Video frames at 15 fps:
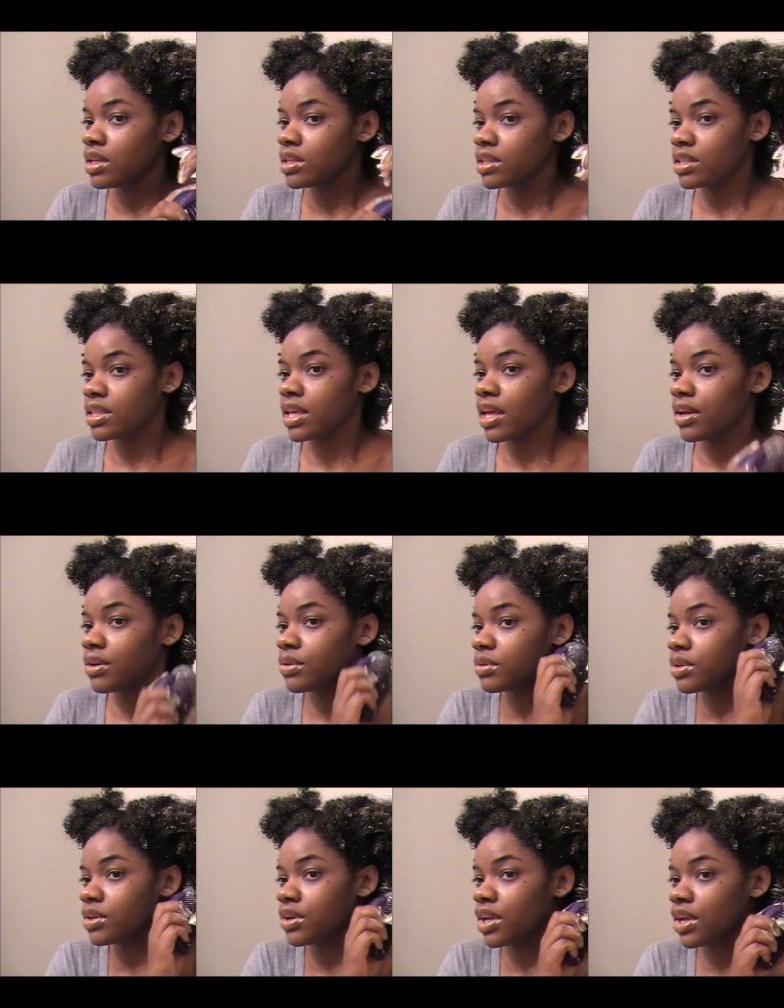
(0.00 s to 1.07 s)
detangle
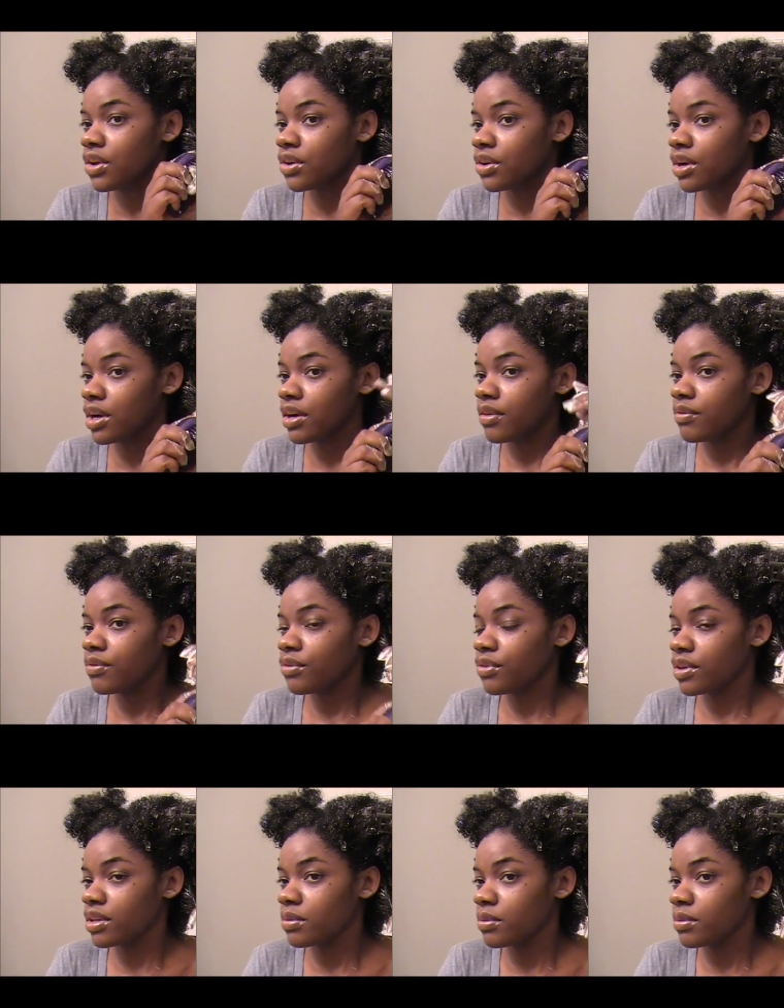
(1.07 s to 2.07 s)
your hair um, really